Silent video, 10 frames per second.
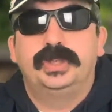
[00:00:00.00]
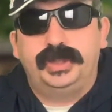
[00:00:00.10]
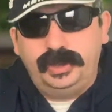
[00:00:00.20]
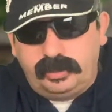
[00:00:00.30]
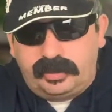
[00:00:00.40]

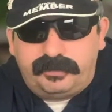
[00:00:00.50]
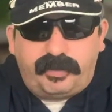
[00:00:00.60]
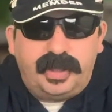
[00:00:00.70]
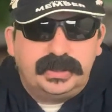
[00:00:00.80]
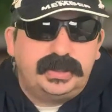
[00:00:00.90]
watch the Tour
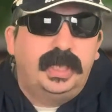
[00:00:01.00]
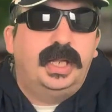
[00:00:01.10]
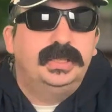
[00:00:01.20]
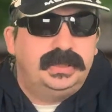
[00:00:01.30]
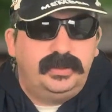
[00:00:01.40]
de
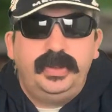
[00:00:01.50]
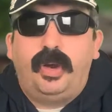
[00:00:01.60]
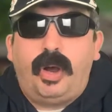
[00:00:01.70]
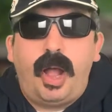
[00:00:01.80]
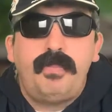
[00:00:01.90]
France
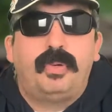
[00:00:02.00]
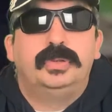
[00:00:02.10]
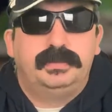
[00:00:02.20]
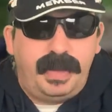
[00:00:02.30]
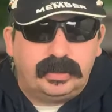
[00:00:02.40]
until your
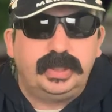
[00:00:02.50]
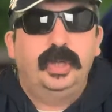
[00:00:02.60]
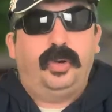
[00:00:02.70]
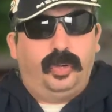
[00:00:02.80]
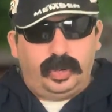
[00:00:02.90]
eyeballs
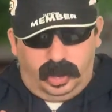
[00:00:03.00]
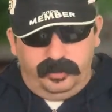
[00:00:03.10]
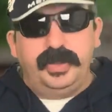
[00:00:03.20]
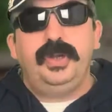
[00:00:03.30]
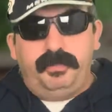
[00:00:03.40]
melt all
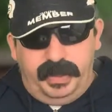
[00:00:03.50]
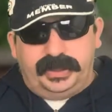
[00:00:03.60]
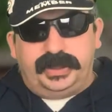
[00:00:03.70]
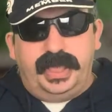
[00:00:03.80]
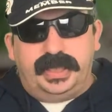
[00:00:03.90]
over your bitch